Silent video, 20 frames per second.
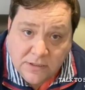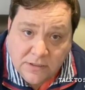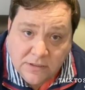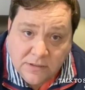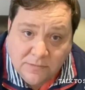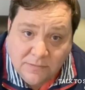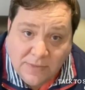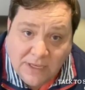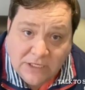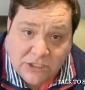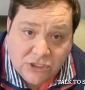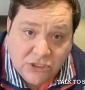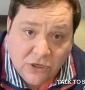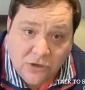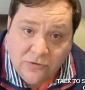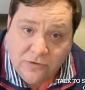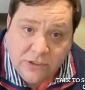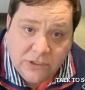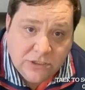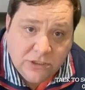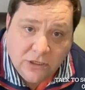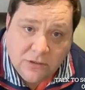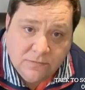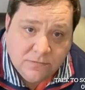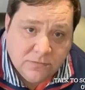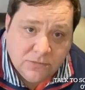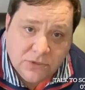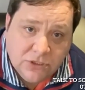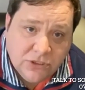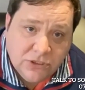My story is not
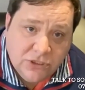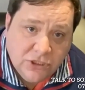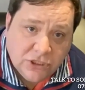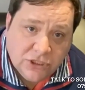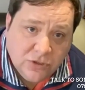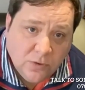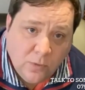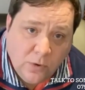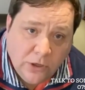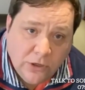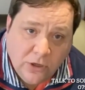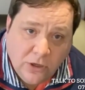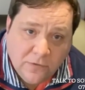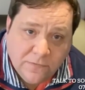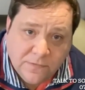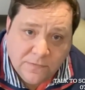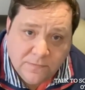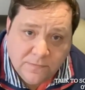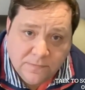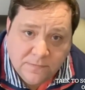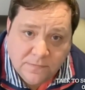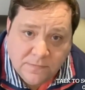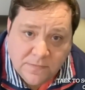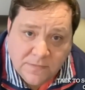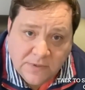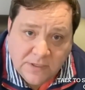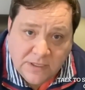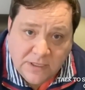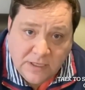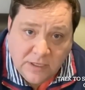just a one-off.
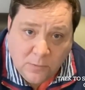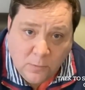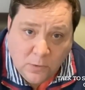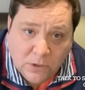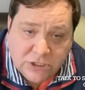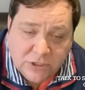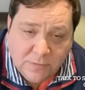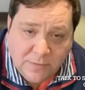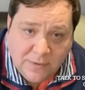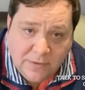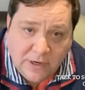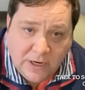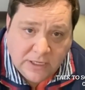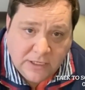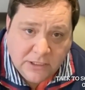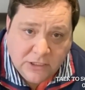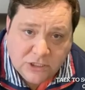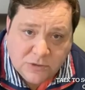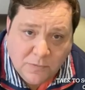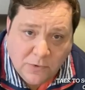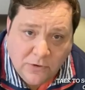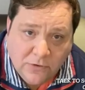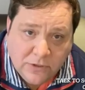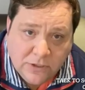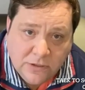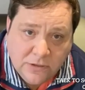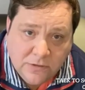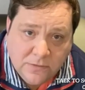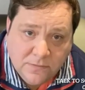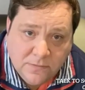It was a miraculous
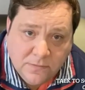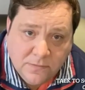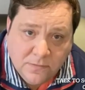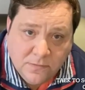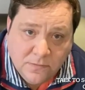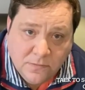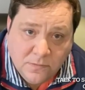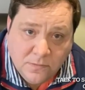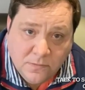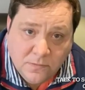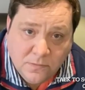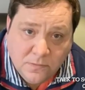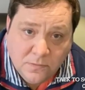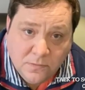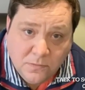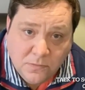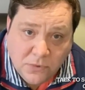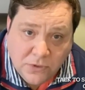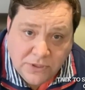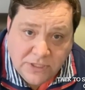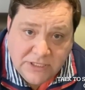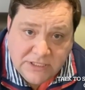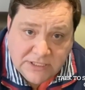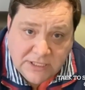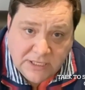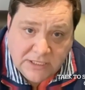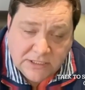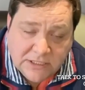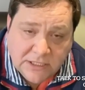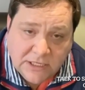miracle, but these
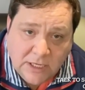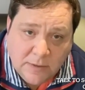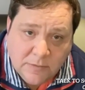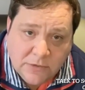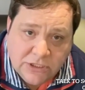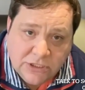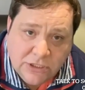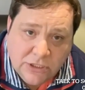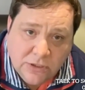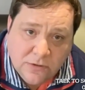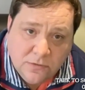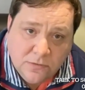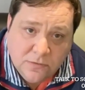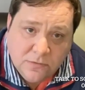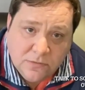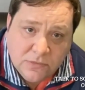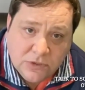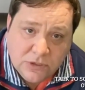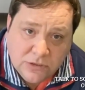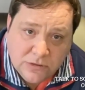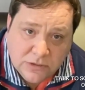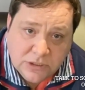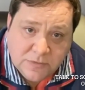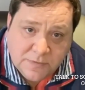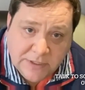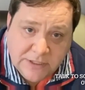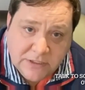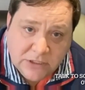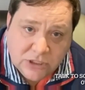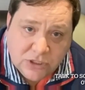things can happen to you.
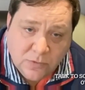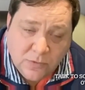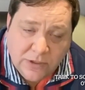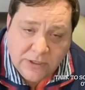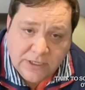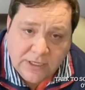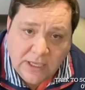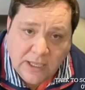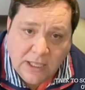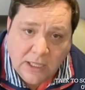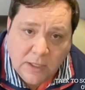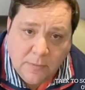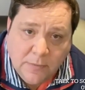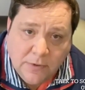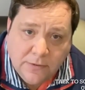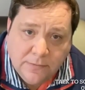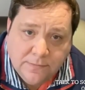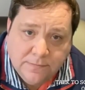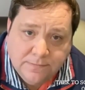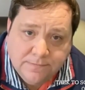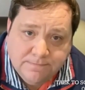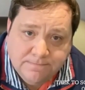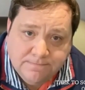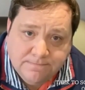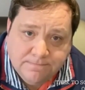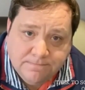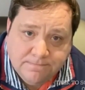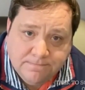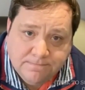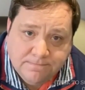Speak to someone and get help.
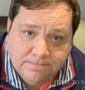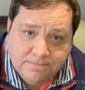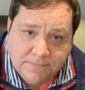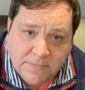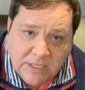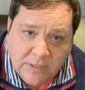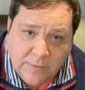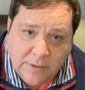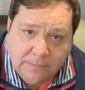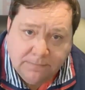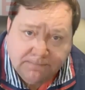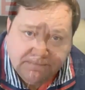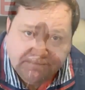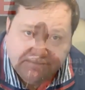Amen.